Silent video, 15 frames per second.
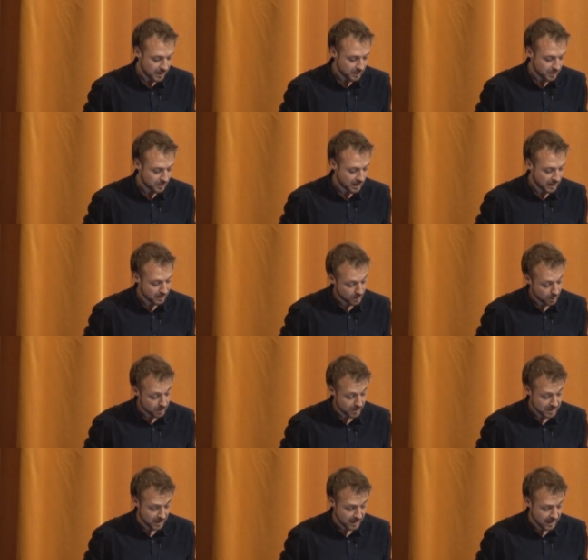in
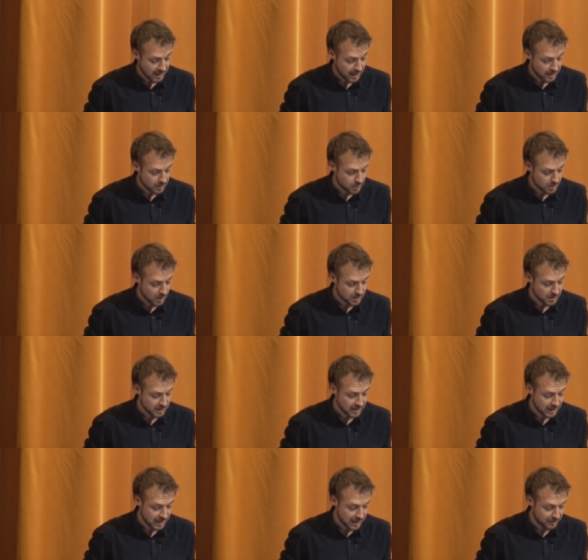2008,
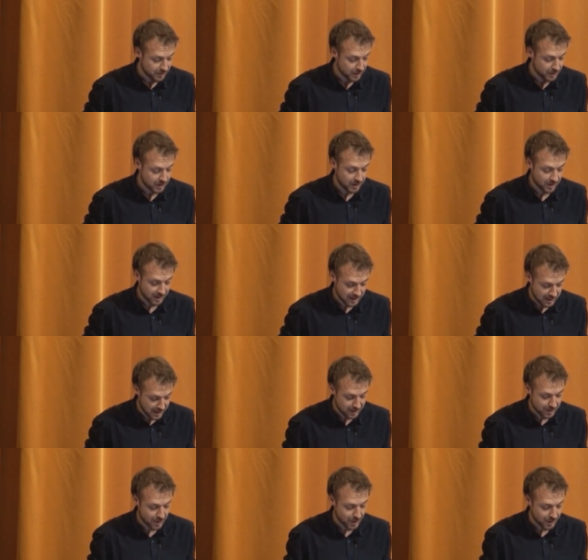2011, again
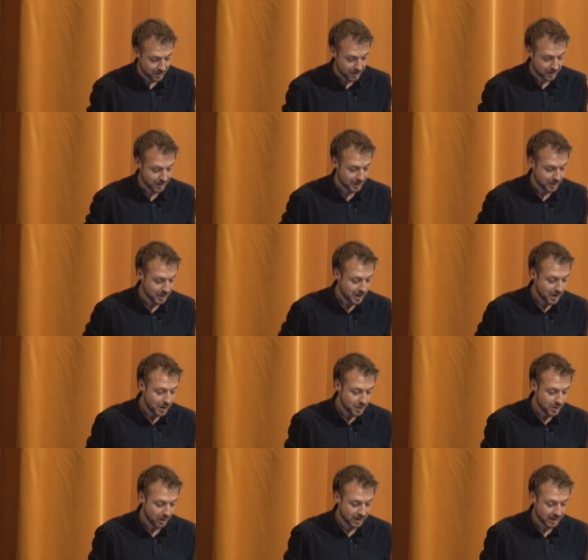another
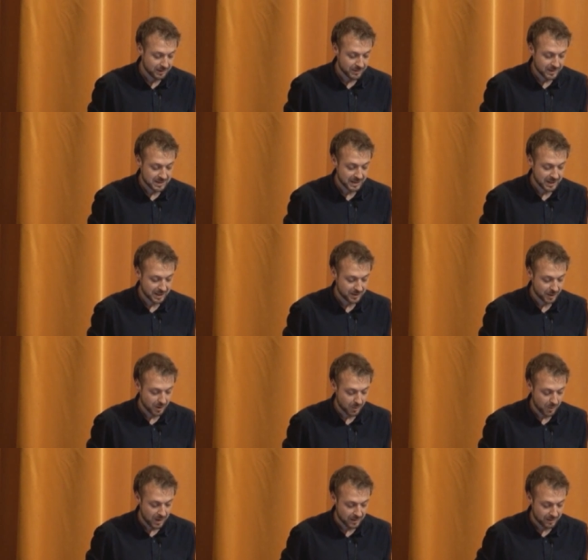young investigator
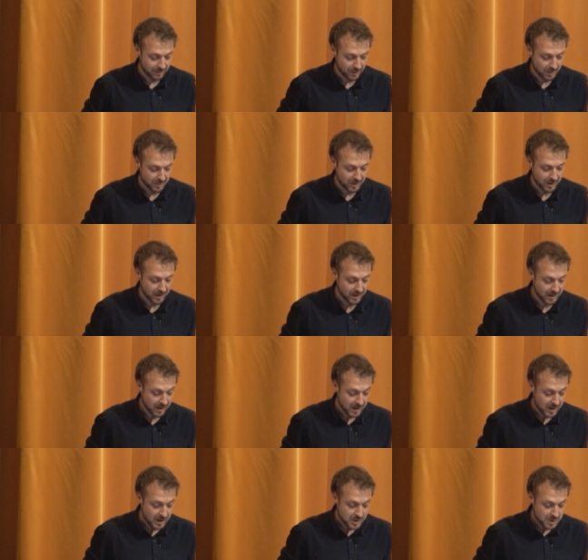award from the
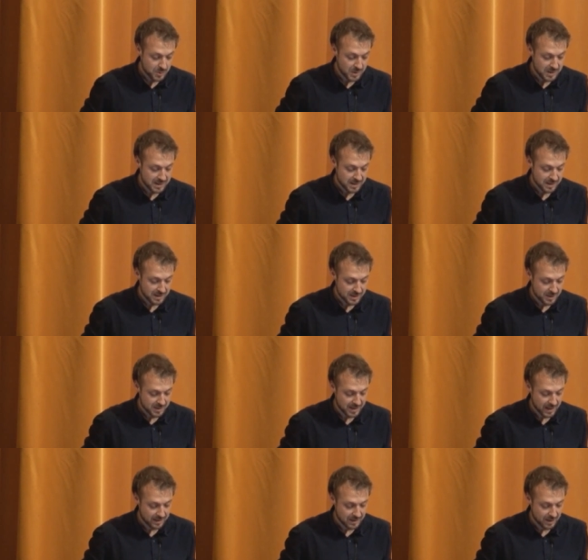Swiss
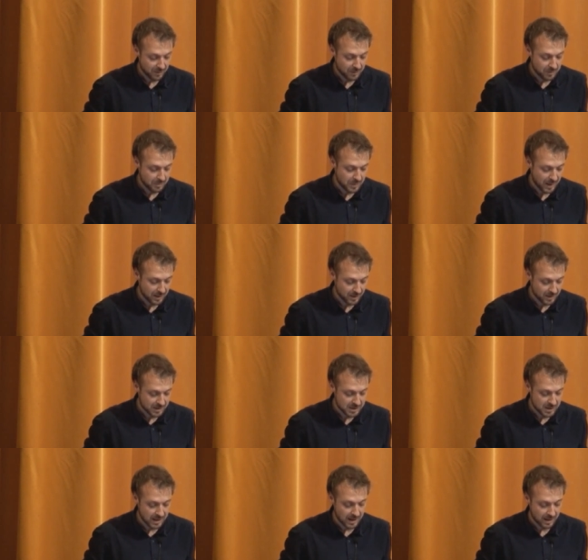Society of
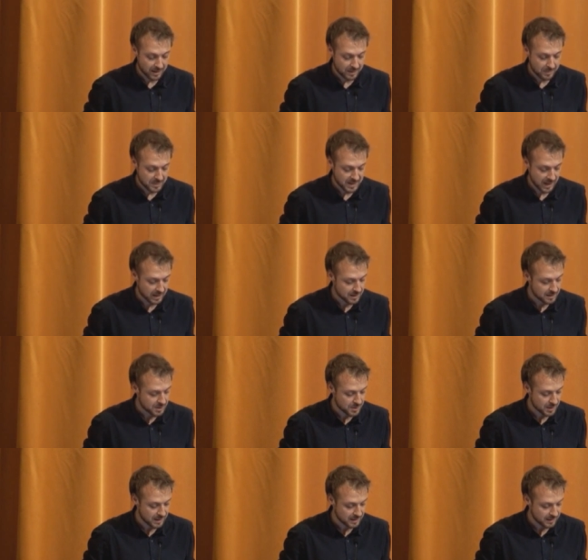Biological
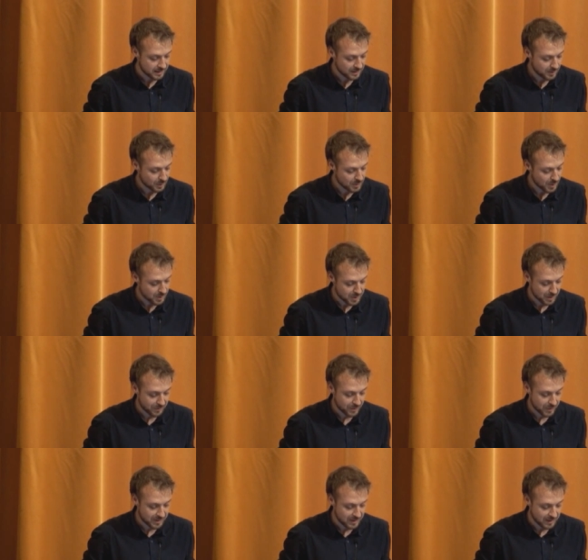Psychiatry,
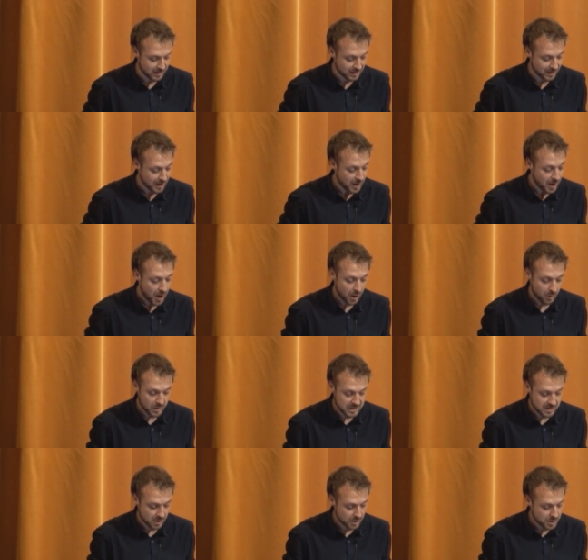2013, a
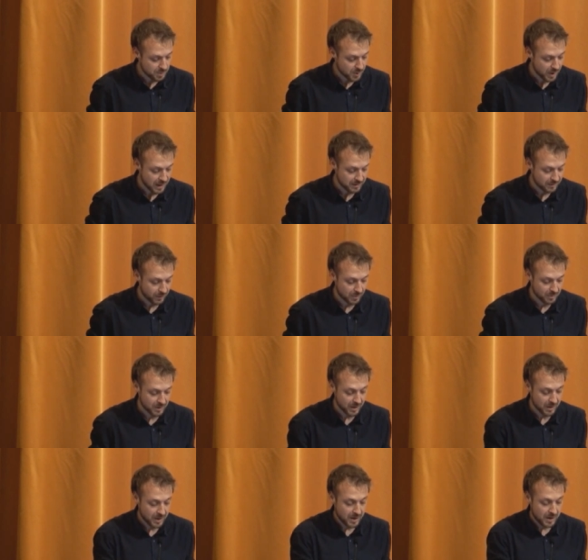research prize from the
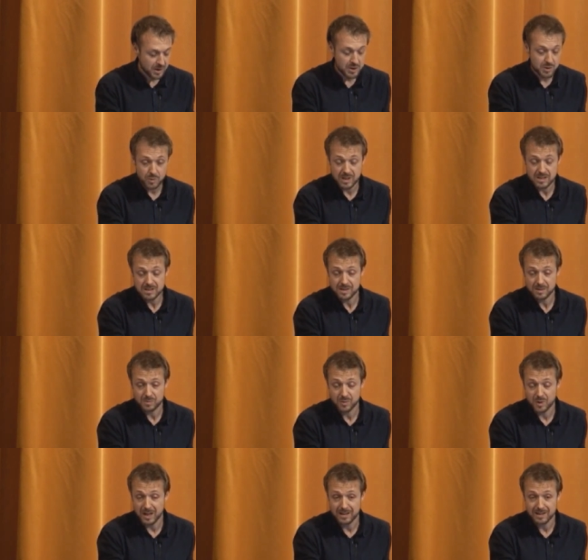Swiss
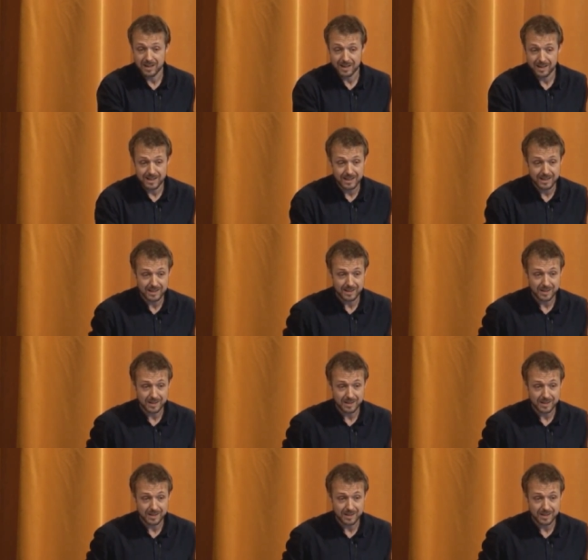Brain League.